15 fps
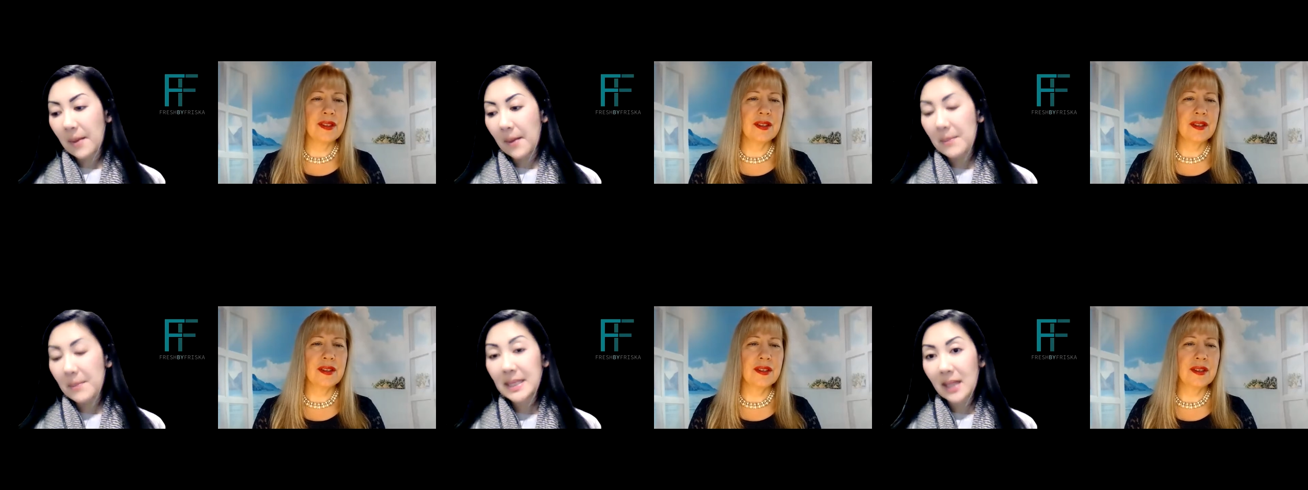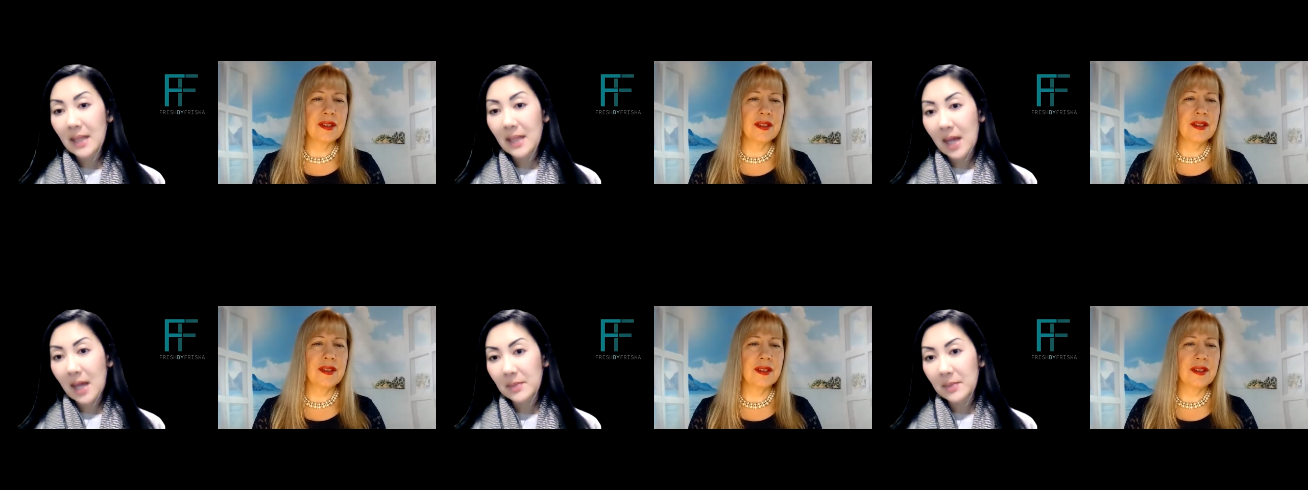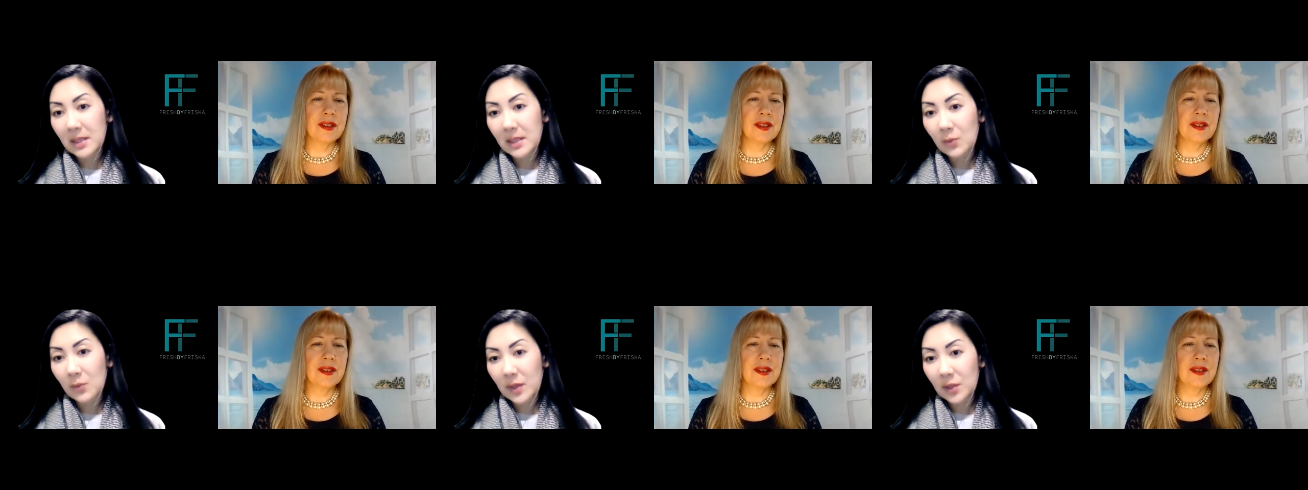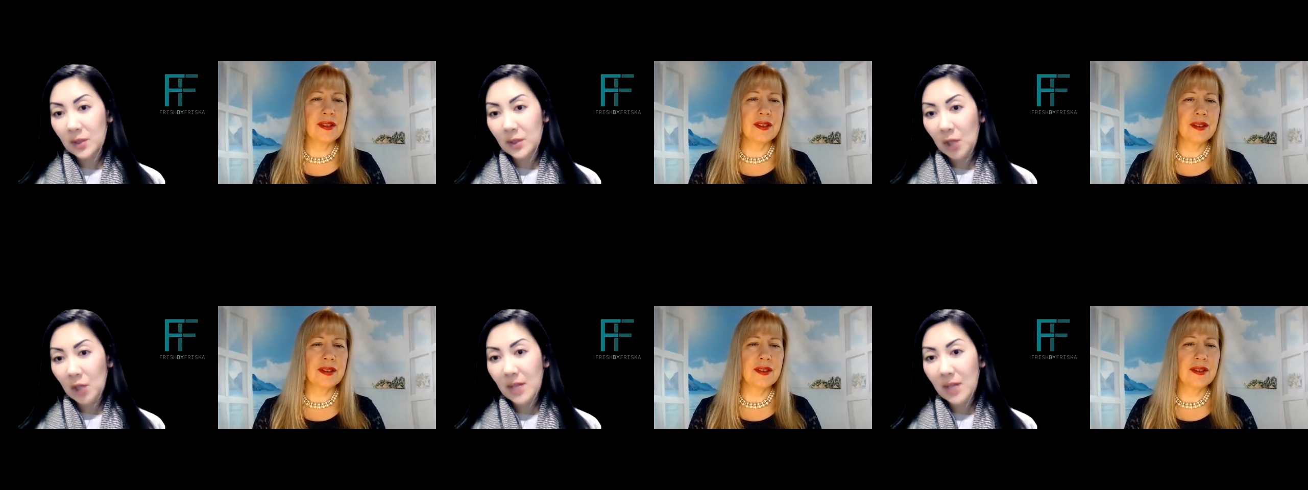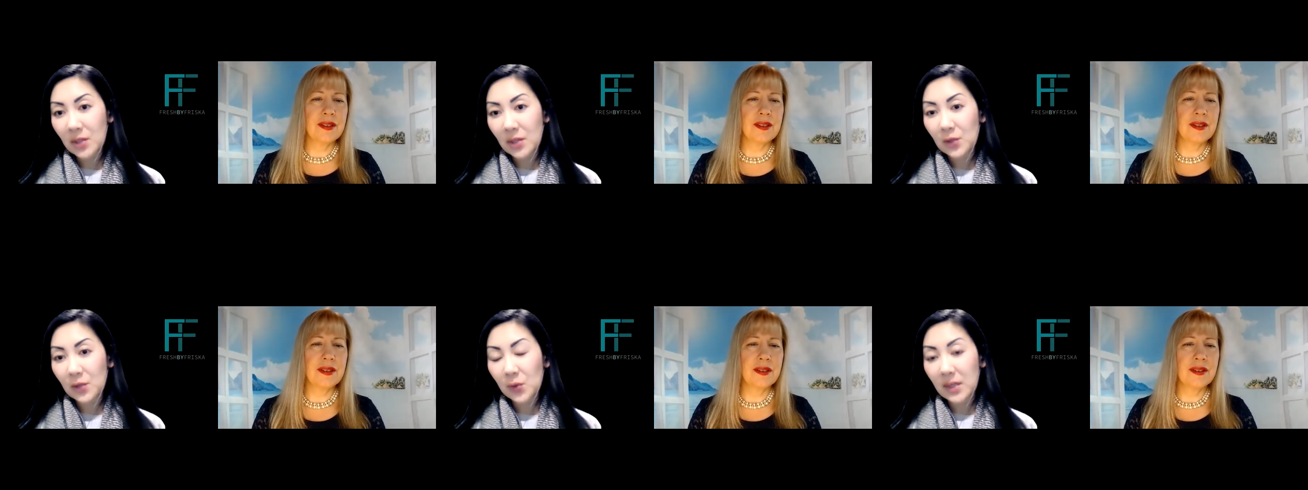Speaker 1: misalignments with the change
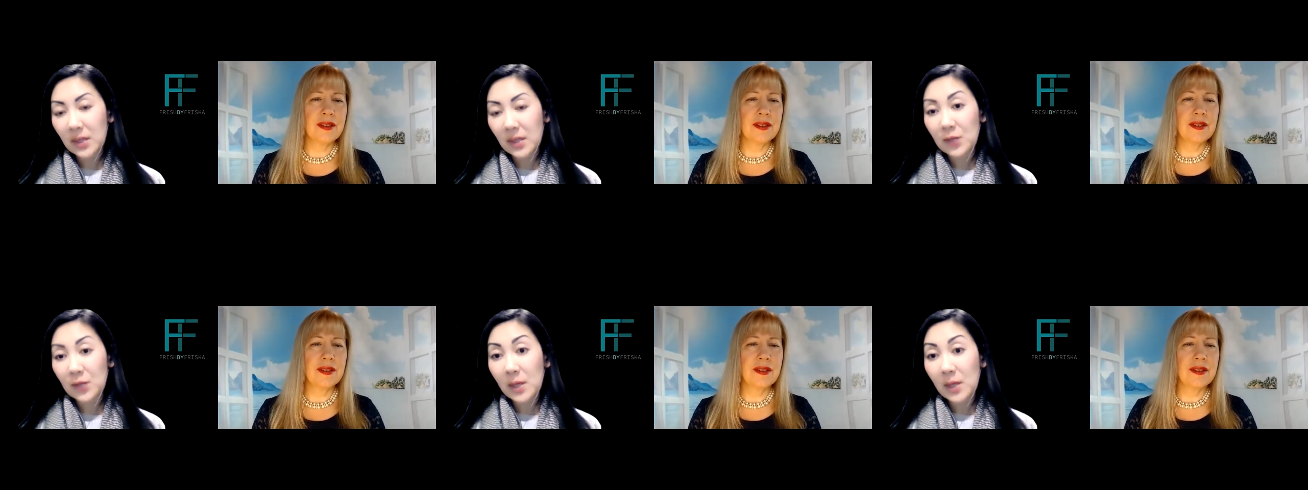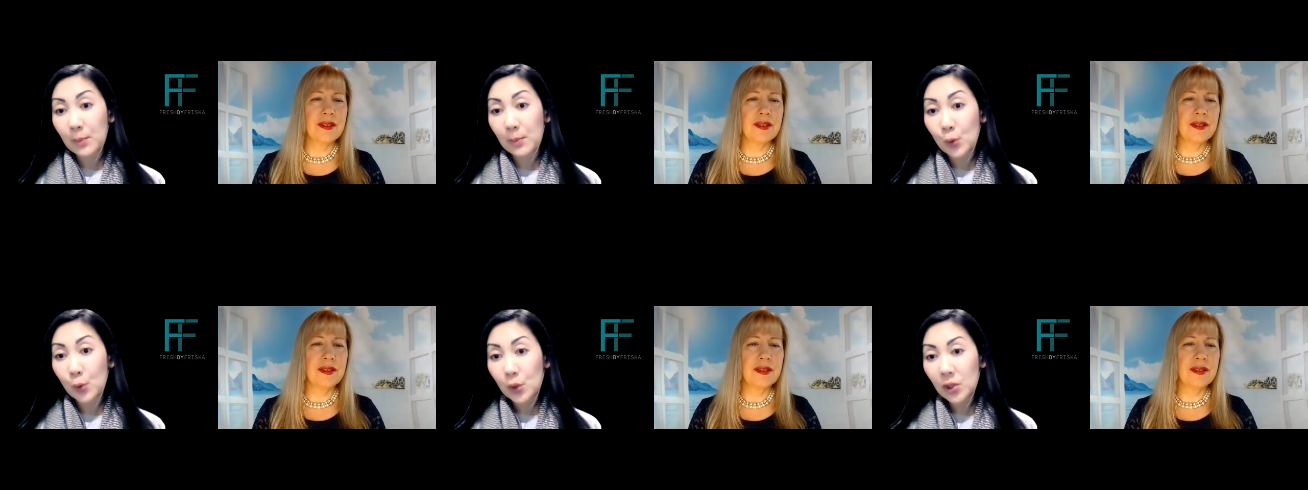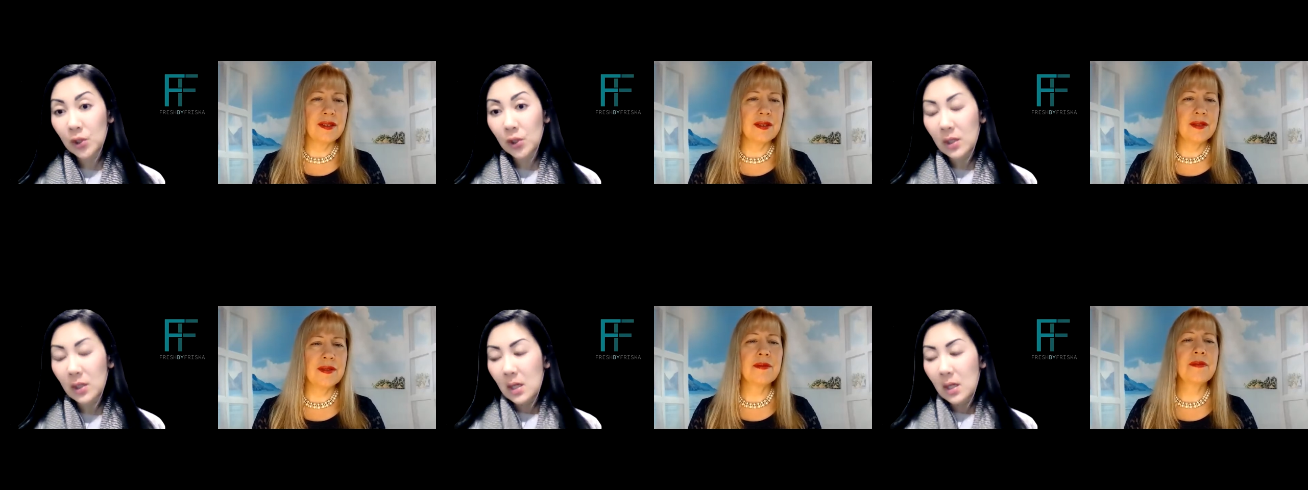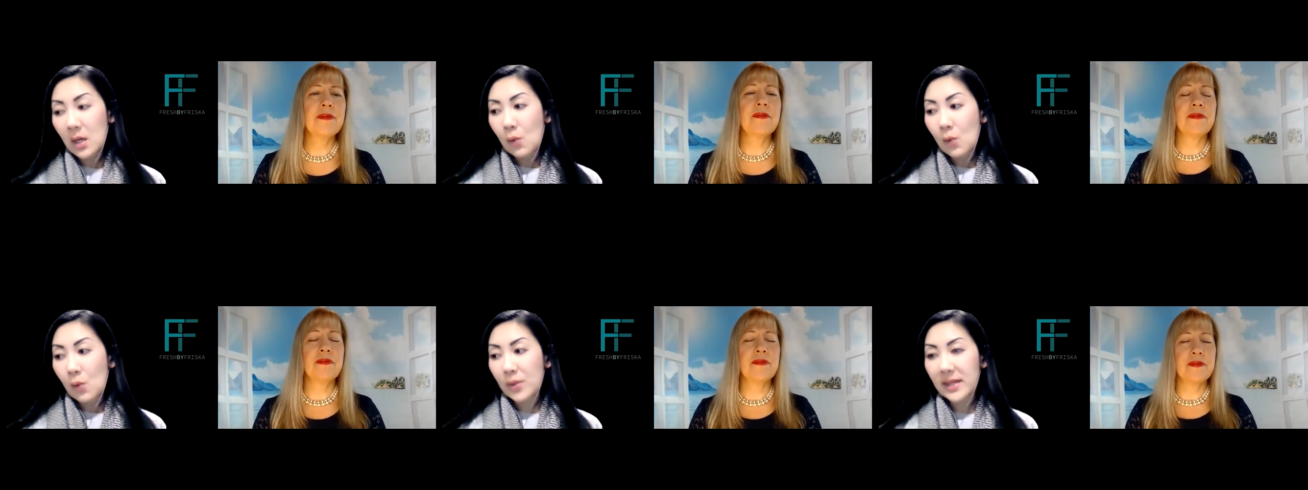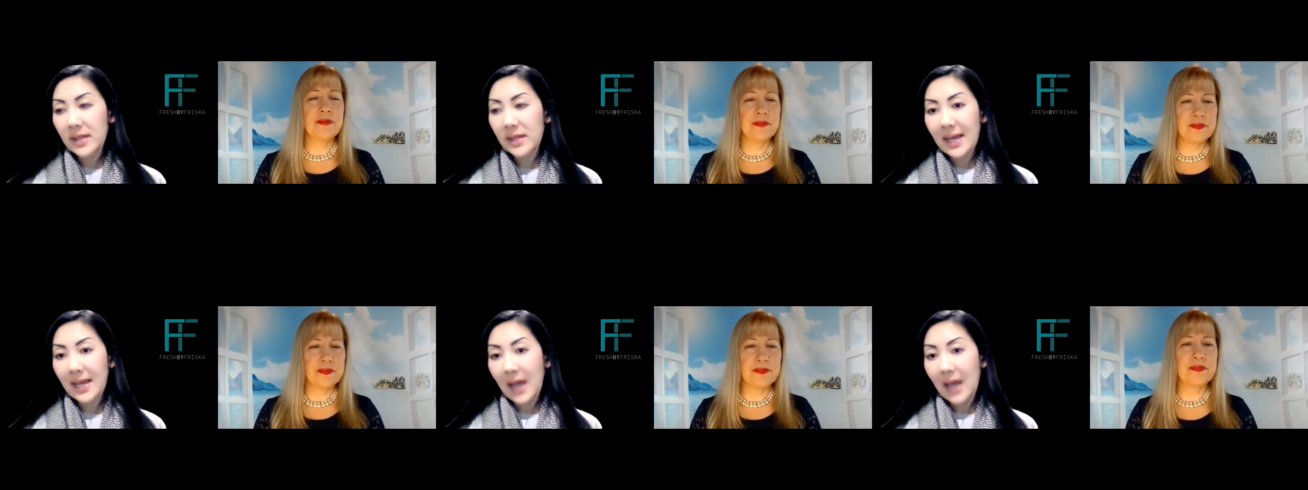that tr- they're trying to push with
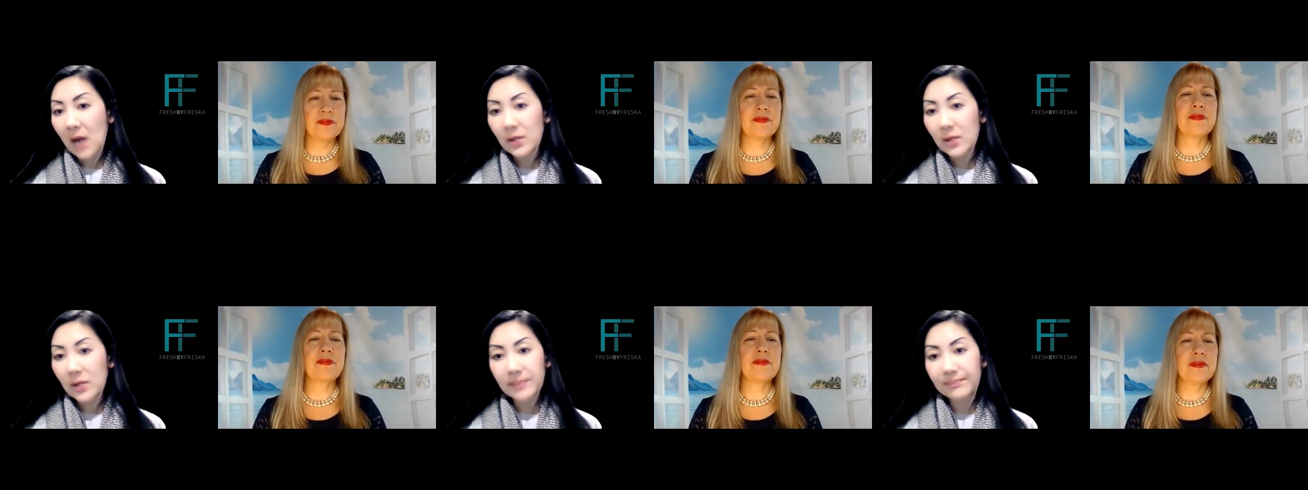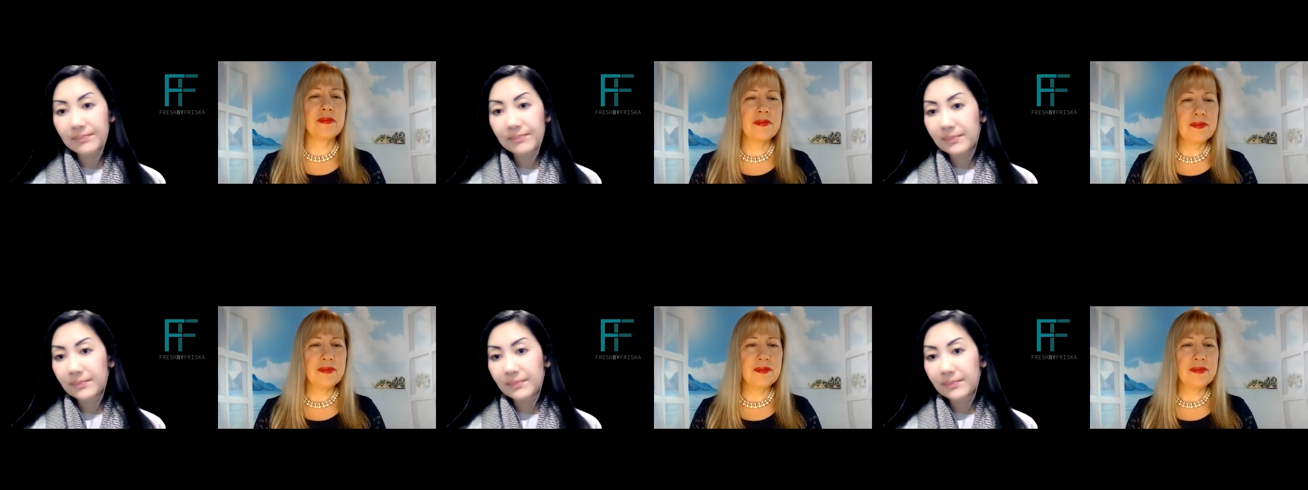their current,